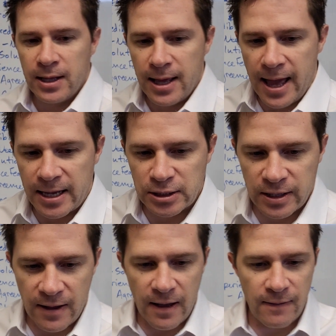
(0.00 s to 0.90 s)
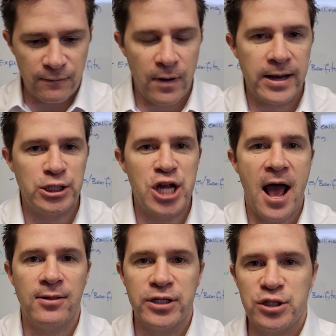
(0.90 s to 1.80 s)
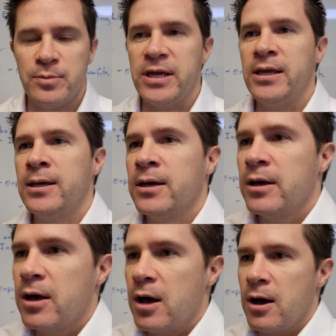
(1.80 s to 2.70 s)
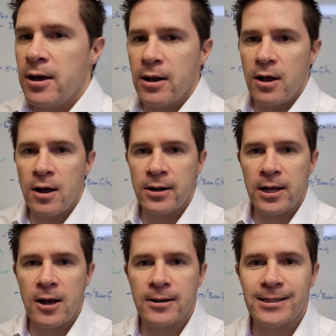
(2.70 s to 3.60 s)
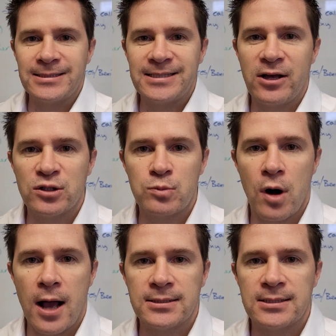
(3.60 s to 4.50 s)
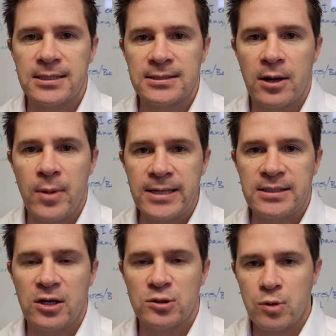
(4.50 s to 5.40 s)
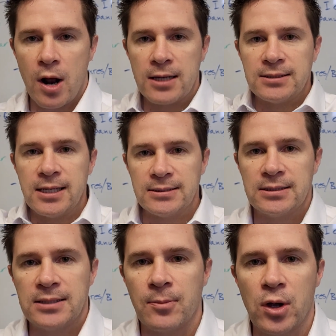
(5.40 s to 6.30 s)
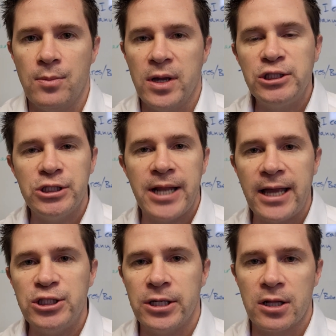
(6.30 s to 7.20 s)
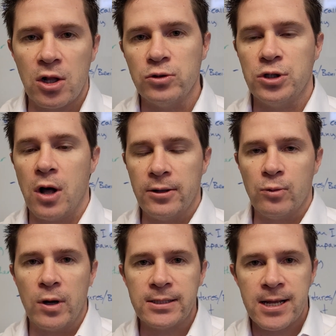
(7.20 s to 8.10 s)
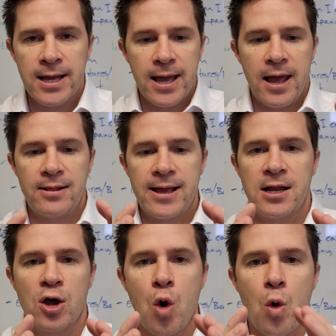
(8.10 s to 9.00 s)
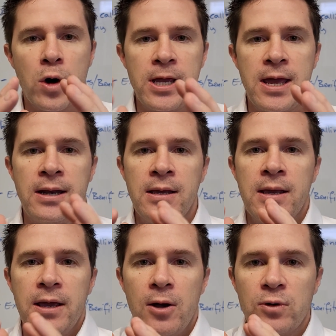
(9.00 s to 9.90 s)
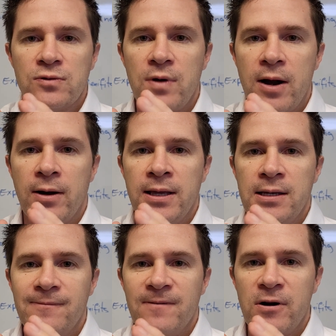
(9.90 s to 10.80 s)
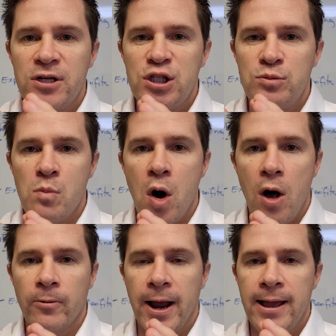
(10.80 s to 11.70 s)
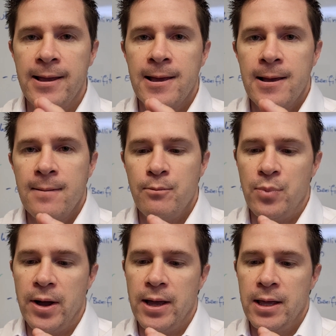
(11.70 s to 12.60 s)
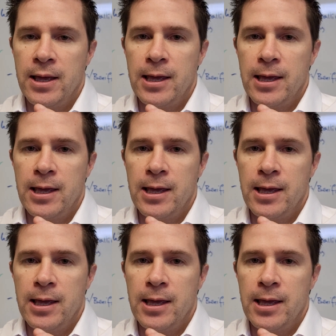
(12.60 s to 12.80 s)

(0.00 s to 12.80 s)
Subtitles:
Actually, a friend challenged me on a sales process. Now my sales process is I'm going to meet you, date you, and close you all in one. And like an accordion, it was very very small, right? But